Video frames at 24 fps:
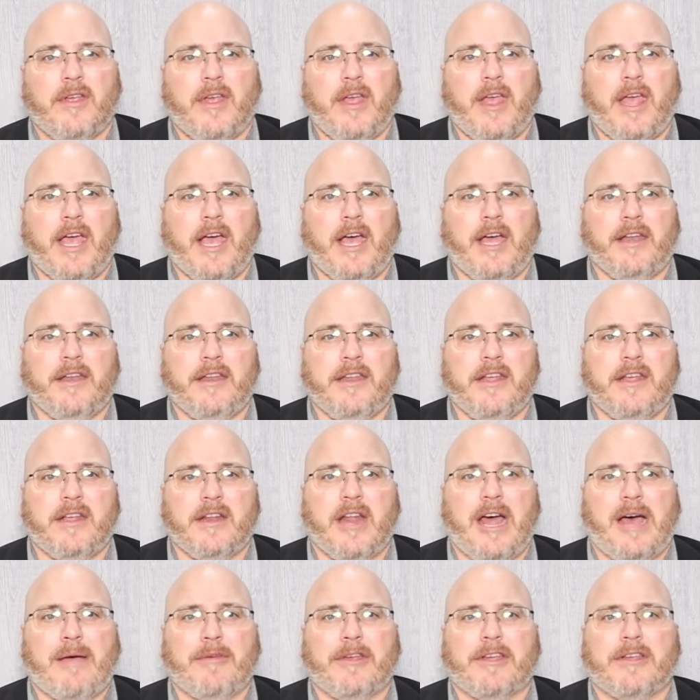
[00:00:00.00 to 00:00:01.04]
and
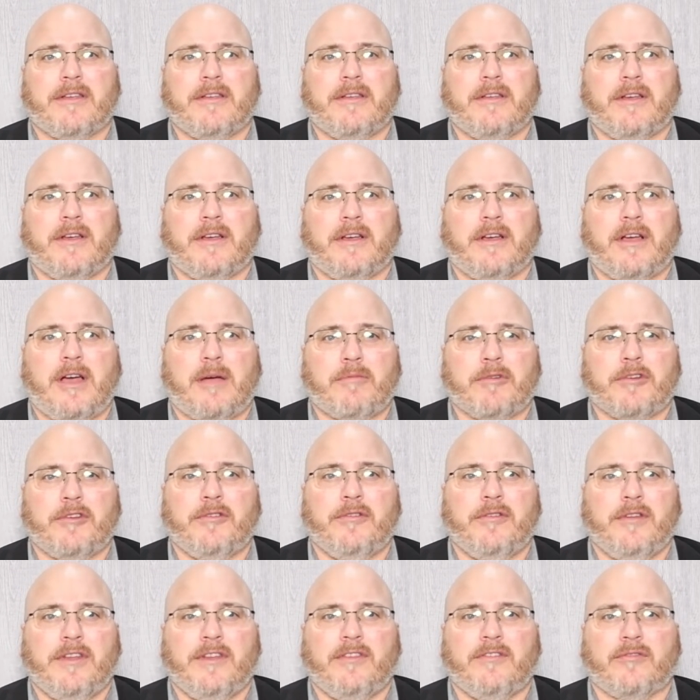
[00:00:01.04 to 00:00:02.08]
economic
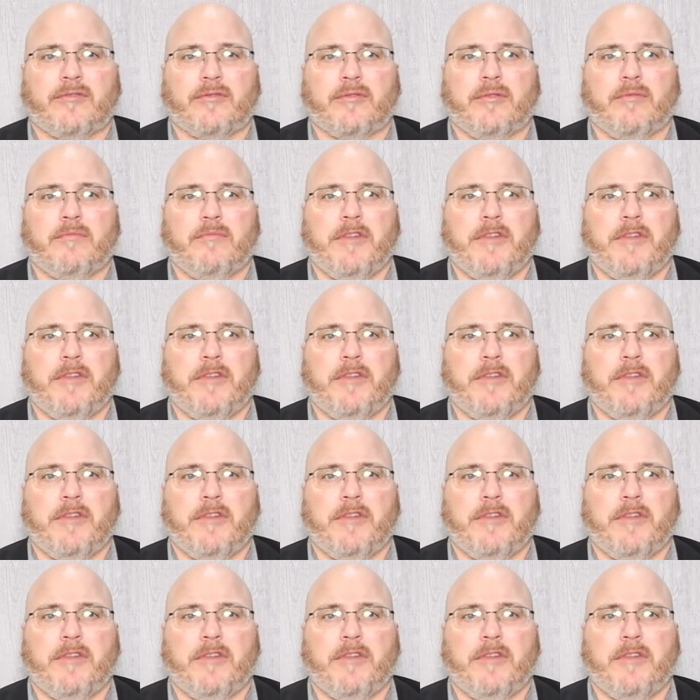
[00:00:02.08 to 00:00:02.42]
opportunities through